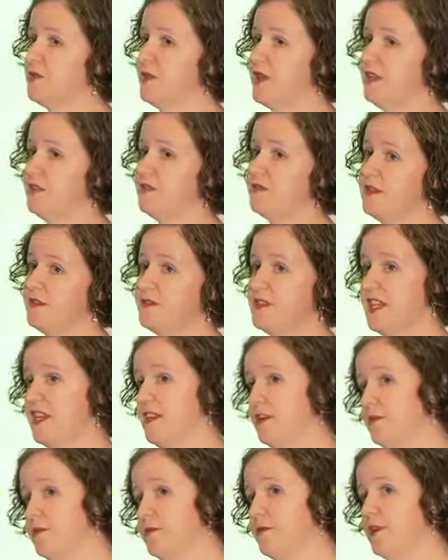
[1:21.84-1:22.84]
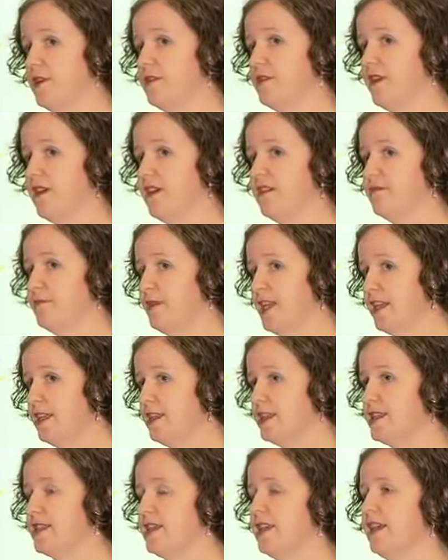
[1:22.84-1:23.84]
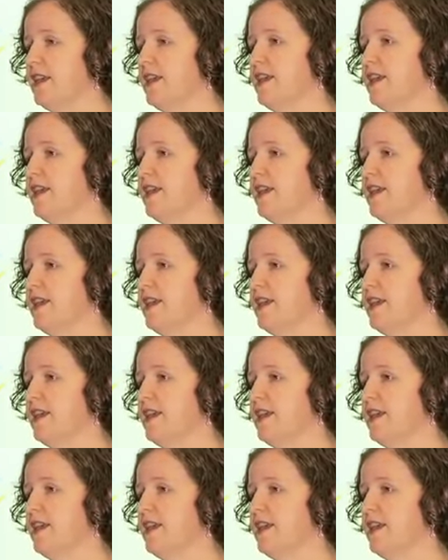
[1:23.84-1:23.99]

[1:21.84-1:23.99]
between 15 and 45 minutes,